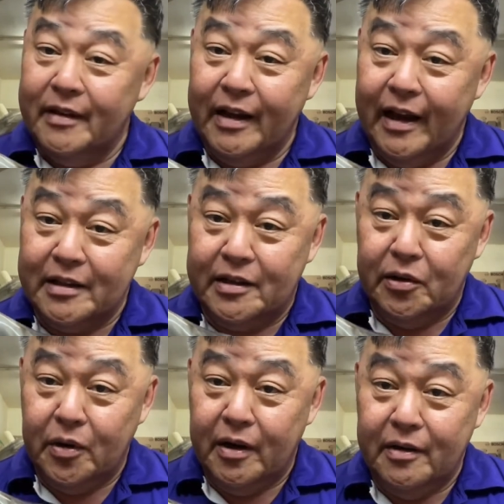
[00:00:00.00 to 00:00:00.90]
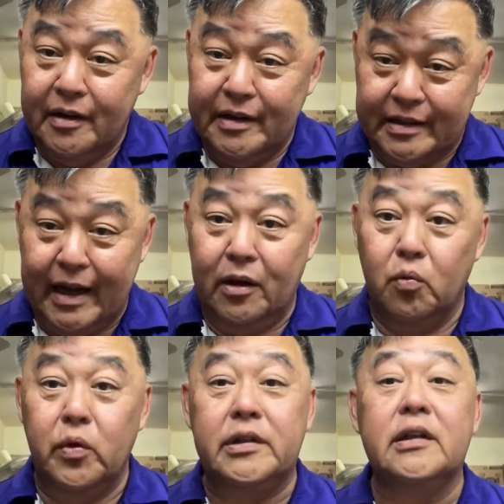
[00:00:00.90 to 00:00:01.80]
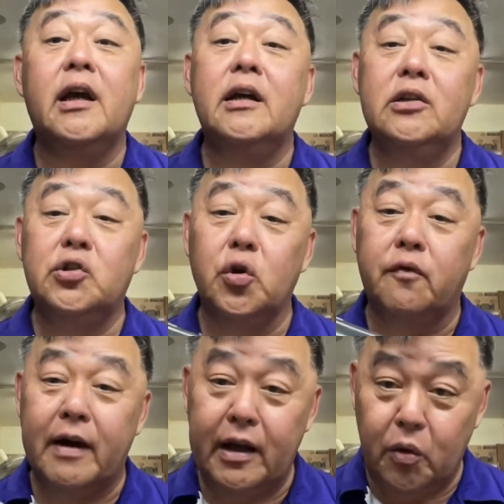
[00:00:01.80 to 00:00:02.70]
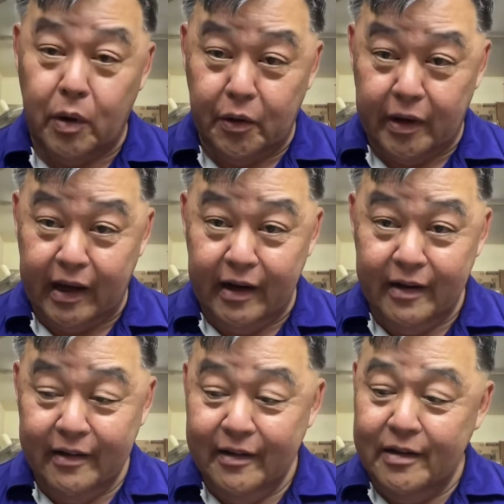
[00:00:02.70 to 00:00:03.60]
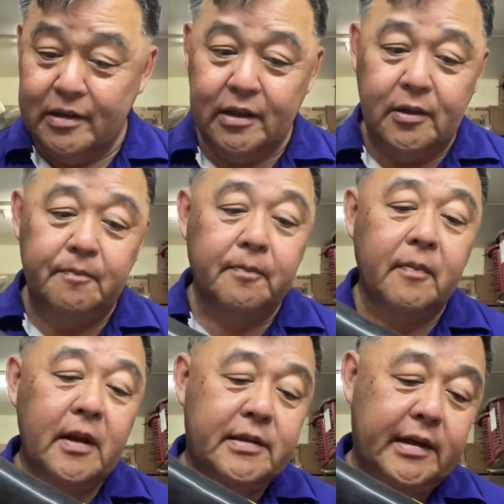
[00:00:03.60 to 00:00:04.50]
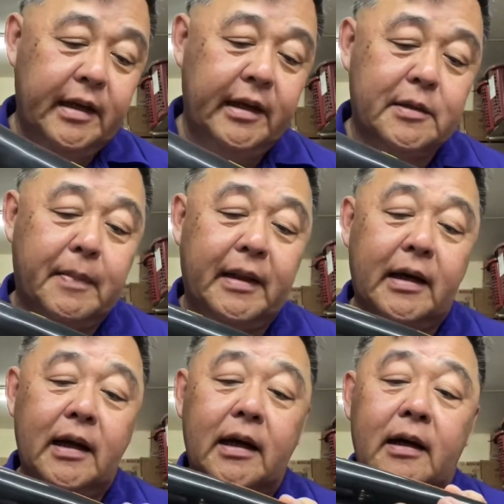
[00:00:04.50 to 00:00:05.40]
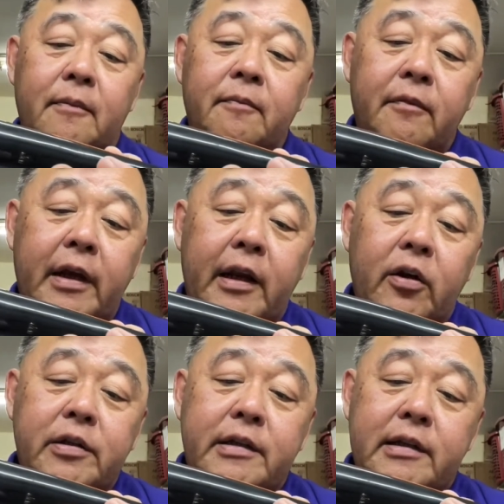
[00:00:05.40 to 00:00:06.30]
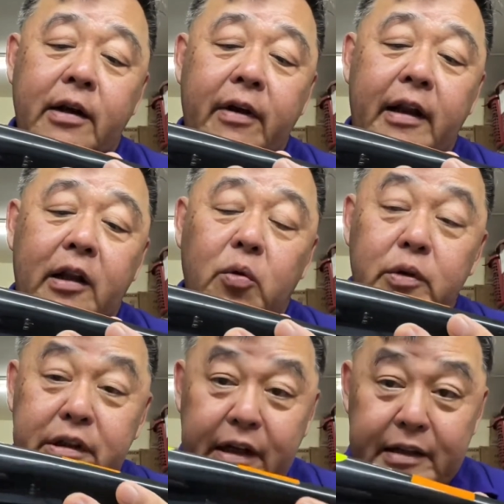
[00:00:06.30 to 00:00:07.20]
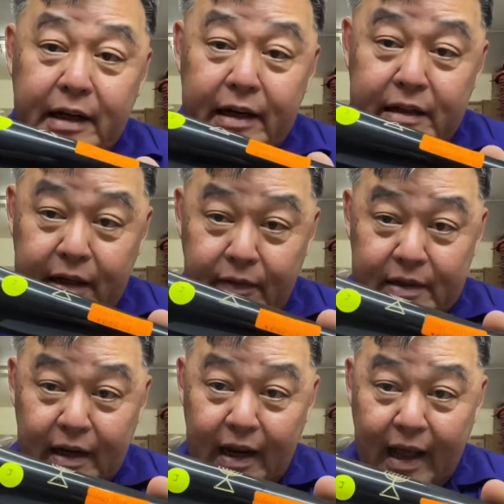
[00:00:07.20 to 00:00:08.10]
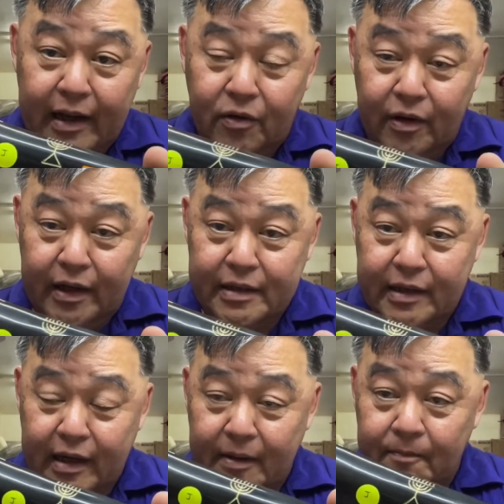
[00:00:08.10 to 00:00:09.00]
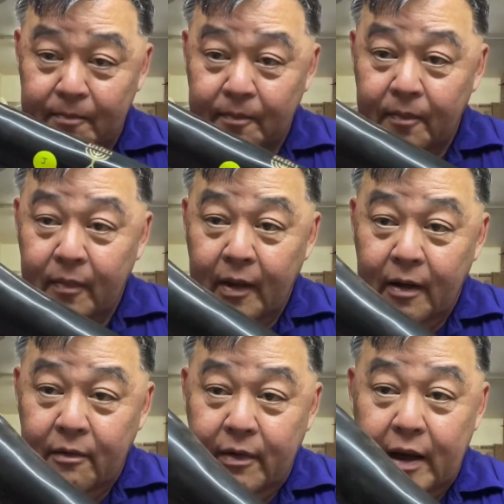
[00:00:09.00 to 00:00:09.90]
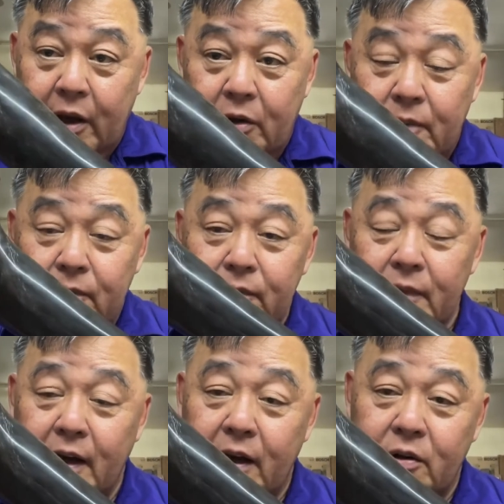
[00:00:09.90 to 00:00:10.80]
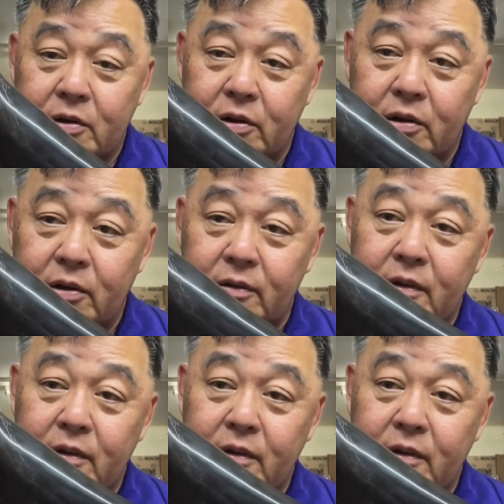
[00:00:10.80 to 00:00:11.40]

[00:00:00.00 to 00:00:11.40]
as you decide which shofar you want to get. So seeing this particular video, 682 J size, give us a like on this video, and also